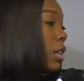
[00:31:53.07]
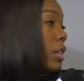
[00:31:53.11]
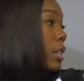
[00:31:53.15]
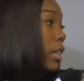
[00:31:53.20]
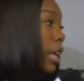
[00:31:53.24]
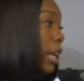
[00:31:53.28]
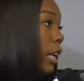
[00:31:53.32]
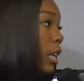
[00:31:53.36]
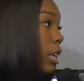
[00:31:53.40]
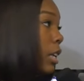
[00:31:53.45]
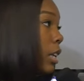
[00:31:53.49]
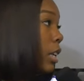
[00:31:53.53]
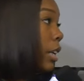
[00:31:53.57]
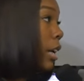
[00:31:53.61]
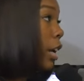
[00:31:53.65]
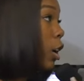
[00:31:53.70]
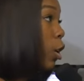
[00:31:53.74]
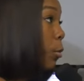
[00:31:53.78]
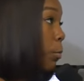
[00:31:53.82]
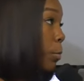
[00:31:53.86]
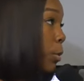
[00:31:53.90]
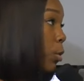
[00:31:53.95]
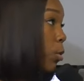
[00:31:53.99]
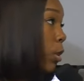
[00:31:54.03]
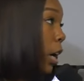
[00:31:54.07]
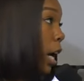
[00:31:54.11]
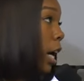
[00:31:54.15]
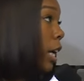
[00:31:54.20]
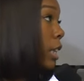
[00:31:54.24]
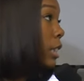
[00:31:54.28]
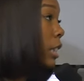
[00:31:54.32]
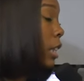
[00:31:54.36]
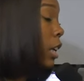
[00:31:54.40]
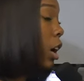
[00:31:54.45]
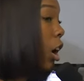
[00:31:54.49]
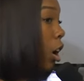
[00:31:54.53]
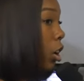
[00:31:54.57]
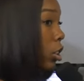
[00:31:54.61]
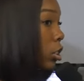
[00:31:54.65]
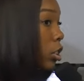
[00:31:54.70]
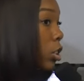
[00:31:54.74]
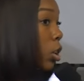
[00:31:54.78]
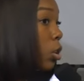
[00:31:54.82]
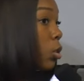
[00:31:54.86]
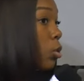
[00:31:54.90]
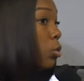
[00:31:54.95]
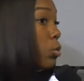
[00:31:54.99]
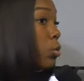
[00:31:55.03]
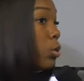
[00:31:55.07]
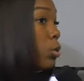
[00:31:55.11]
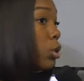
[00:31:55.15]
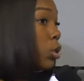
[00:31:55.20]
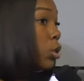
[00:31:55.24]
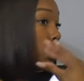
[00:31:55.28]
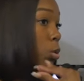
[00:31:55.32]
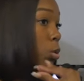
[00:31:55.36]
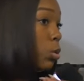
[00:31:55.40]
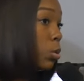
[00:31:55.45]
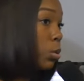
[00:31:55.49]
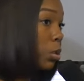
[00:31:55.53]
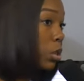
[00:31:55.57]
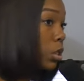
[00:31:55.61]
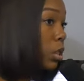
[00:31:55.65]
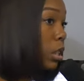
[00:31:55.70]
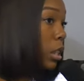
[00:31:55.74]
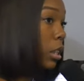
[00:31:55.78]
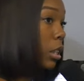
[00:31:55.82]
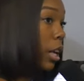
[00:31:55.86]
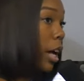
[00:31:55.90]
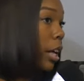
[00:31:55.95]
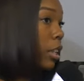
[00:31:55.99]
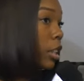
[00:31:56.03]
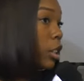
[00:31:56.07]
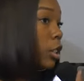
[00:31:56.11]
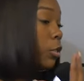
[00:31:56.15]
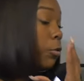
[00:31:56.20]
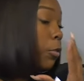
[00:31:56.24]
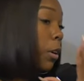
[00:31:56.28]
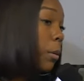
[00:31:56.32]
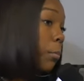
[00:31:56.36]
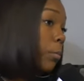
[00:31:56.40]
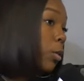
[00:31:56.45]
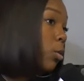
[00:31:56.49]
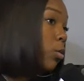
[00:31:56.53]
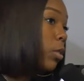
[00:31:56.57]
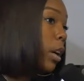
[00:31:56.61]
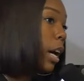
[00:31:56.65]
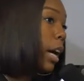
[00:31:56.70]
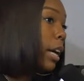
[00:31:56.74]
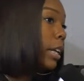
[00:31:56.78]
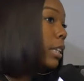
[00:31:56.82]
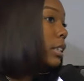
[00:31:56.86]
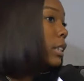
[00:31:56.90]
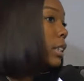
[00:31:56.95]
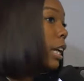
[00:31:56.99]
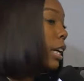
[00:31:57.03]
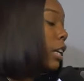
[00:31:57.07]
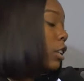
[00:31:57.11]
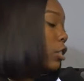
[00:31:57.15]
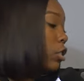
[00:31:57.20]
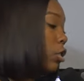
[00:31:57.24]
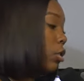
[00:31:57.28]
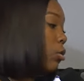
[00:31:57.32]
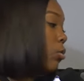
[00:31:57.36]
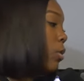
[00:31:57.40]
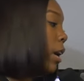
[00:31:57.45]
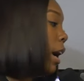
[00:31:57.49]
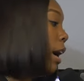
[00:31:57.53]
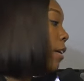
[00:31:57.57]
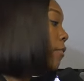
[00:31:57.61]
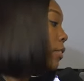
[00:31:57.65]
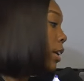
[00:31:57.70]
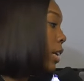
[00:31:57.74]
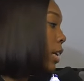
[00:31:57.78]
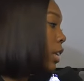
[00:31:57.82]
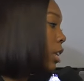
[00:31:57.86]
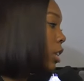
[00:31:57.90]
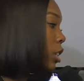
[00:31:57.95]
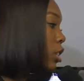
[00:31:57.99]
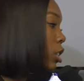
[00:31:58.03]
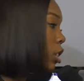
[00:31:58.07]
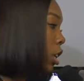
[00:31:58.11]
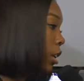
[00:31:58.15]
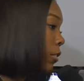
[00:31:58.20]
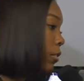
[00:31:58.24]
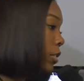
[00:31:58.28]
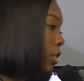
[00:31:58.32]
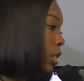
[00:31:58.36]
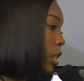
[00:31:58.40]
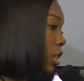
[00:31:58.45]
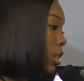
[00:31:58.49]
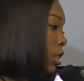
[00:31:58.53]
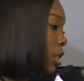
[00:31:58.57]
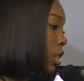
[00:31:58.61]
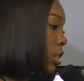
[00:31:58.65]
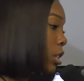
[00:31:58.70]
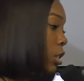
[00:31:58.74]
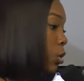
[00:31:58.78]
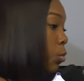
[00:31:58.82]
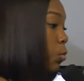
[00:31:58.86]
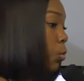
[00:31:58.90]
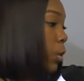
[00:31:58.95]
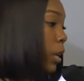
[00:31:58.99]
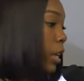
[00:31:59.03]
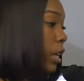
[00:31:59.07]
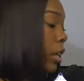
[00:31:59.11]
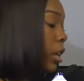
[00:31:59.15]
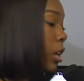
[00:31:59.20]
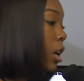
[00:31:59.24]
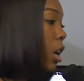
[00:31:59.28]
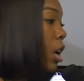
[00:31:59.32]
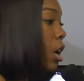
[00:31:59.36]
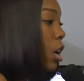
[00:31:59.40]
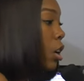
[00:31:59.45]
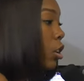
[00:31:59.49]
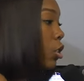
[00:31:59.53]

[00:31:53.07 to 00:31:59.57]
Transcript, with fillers: they could help you guys and also use the knowledge from you guys like do you have any services as to where